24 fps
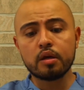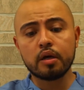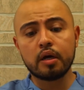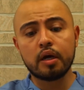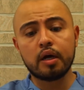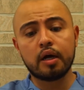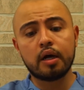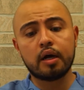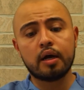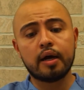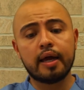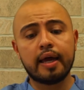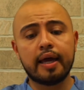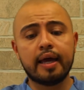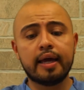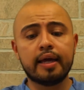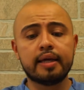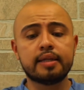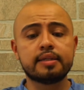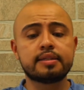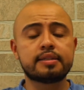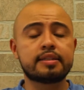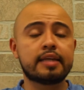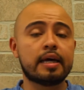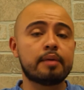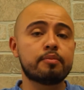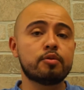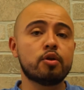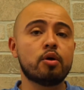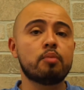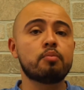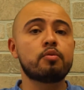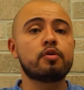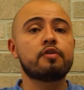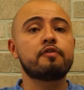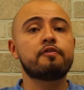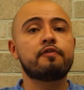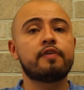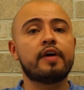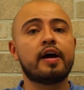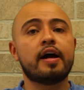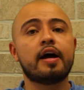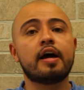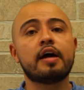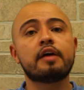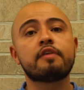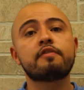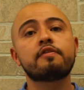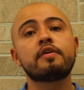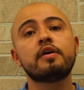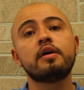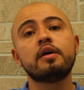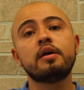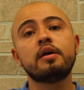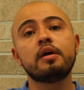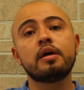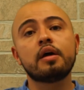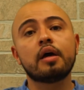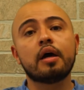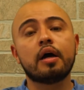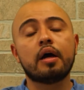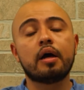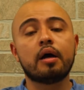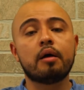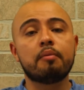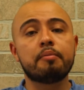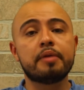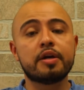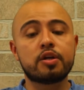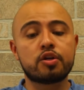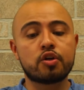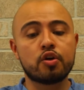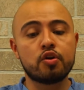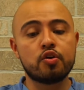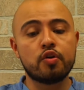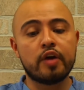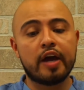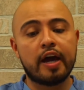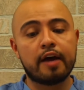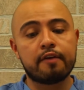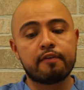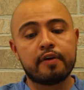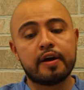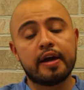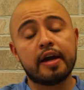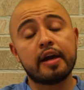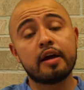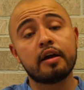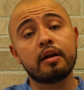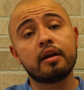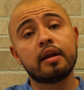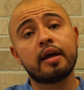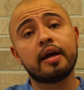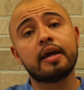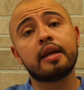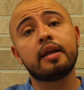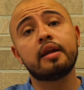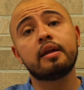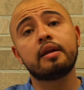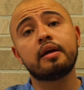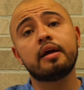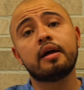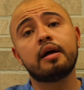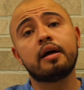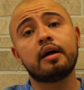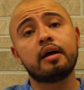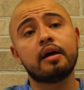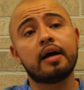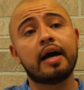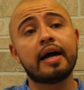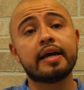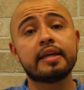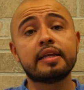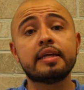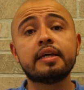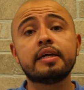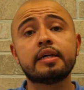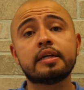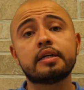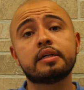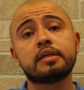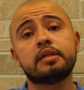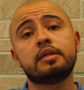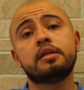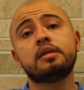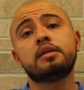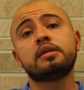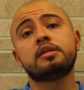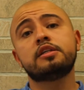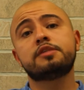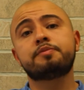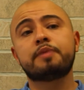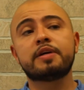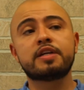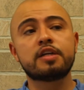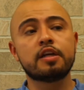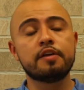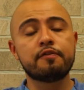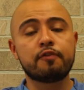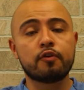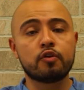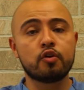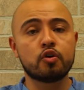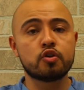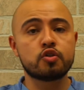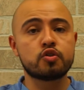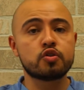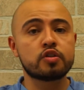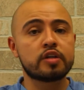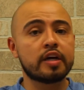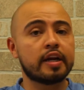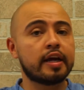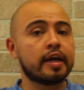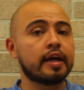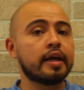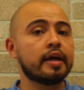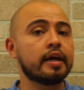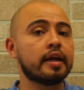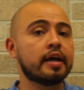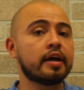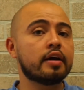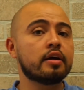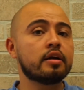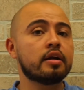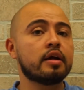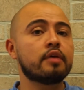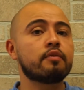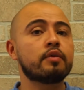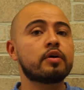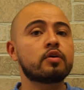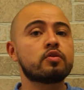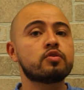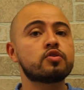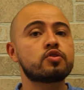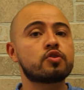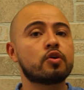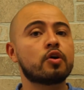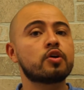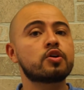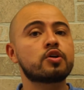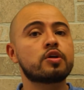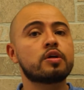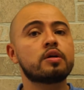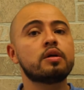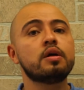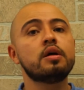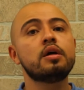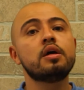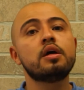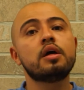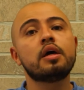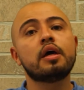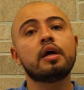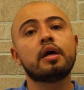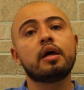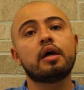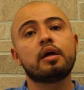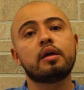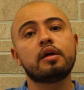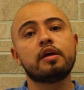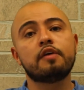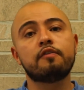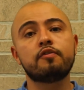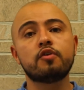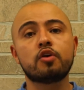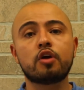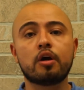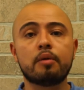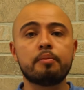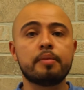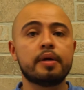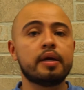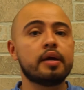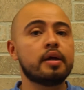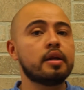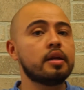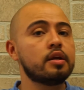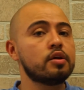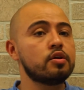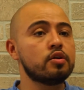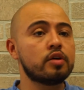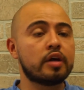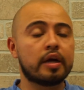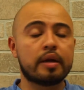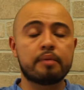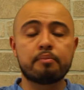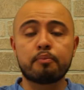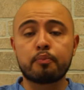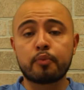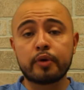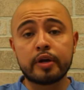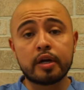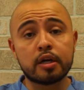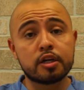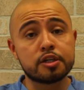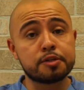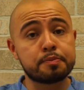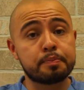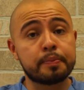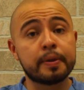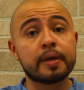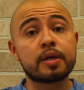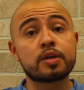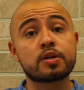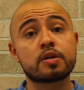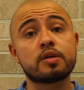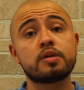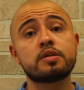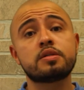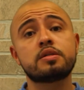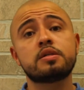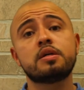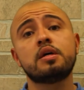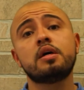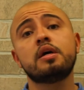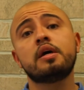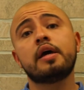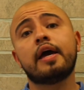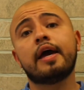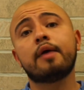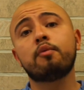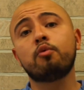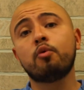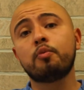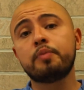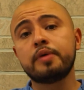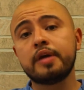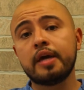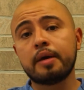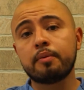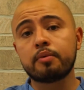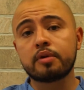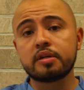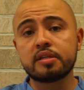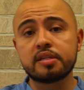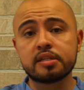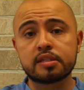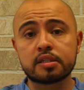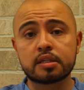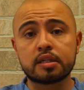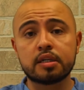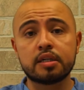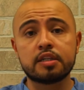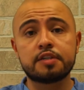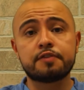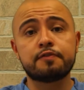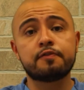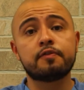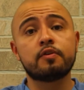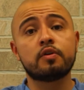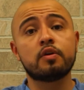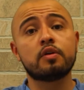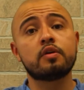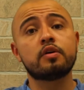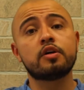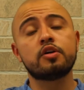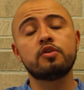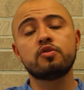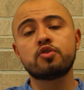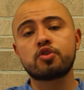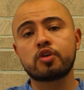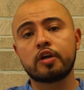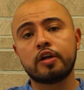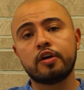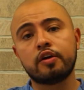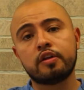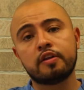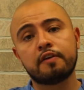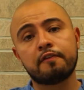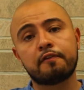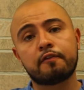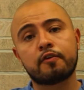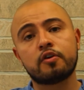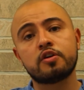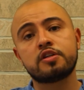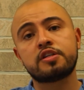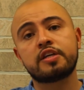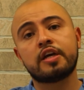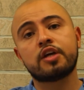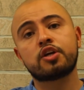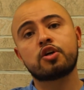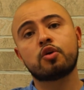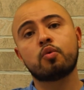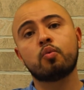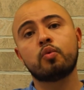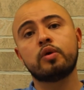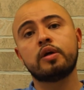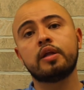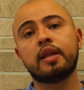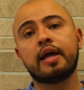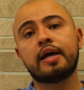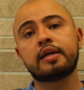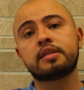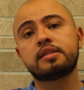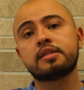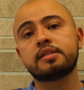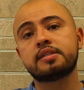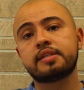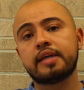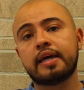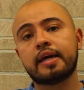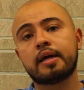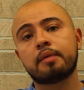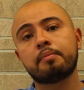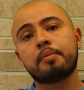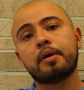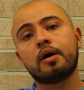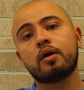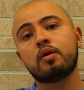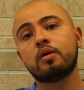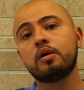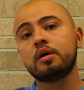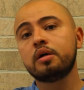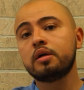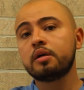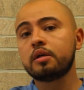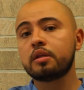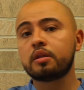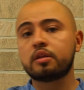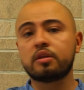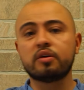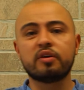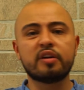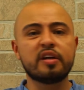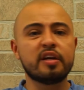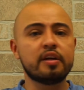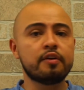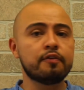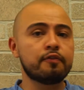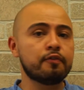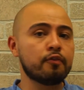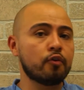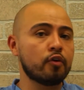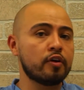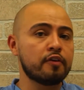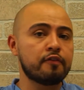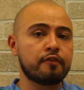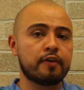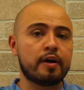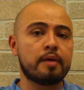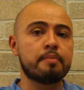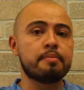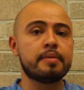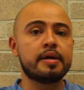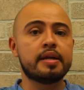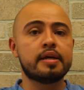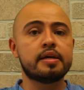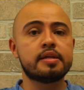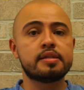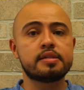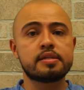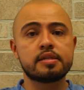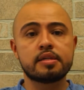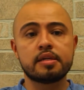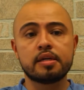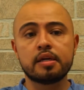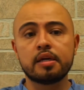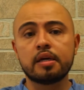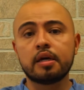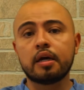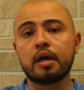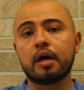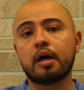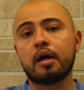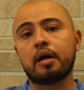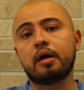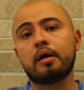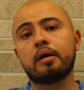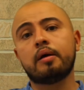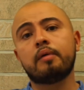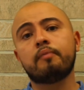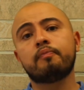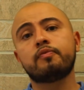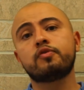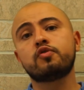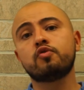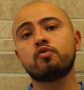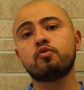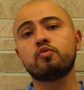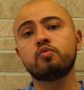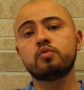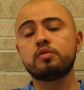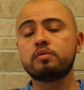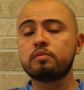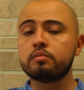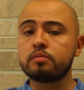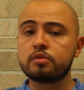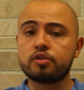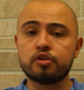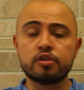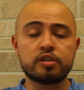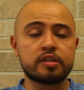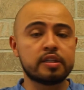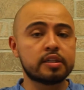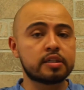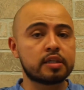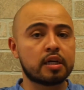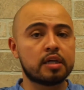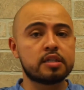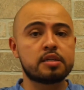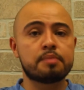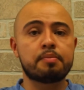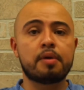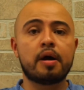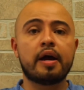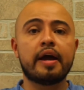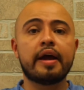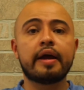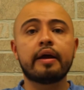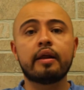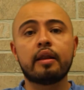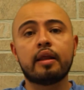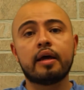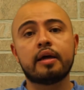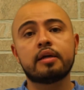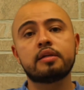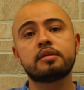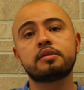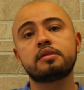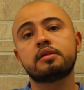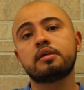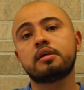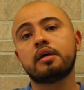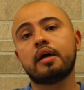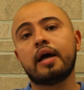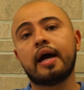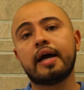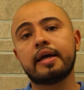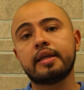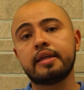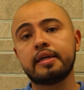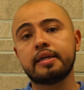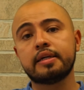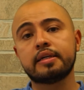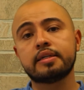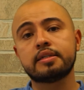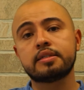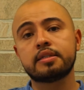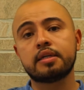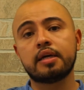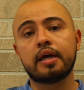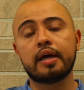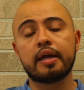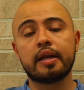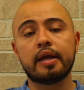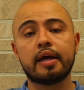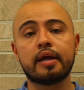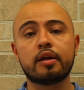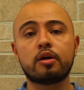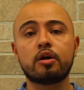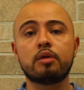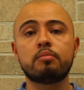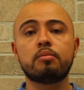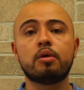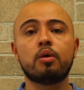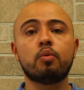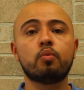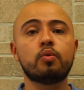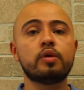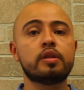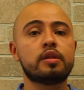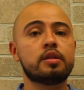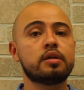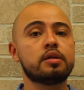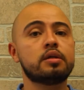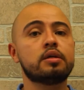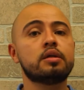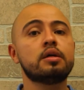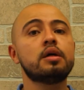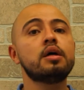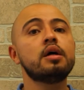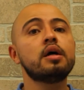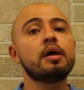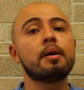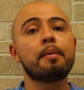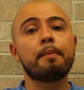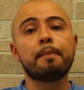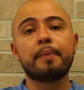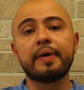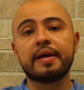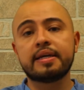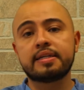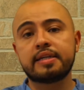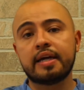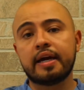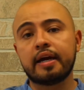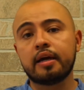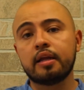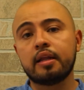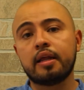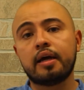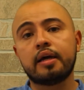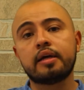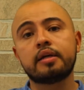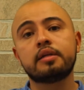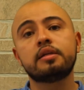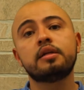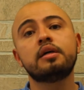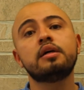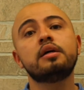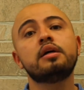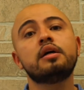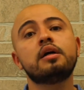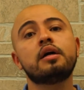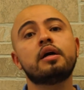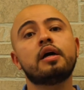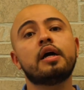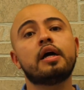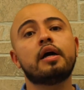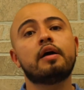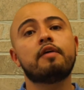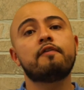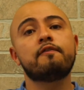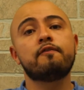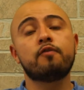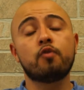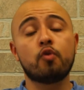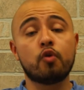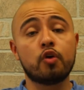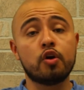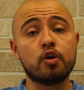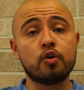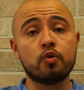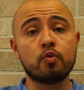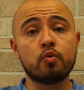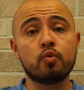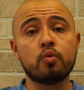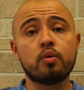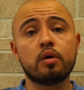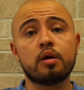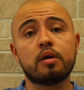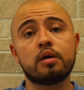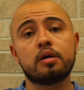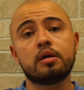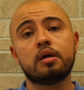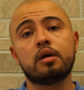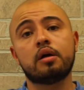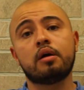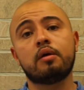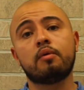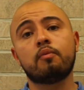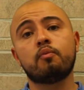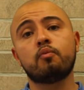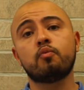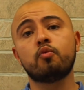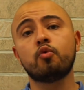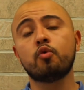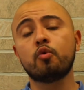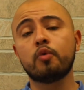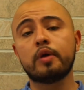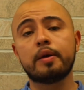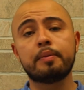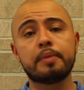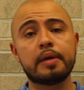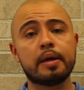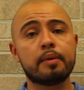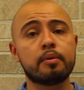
And step number five, make sure you have a hairline idea, especially for those who's gonna get hairline reconstruction. If you come in, you can bring us pictures and we'll be able to discuss further. Usually on the first session, we like to take about 30 to 45 minutes to just discuss about hairline ideas and come up with the best hairline for you. We'll be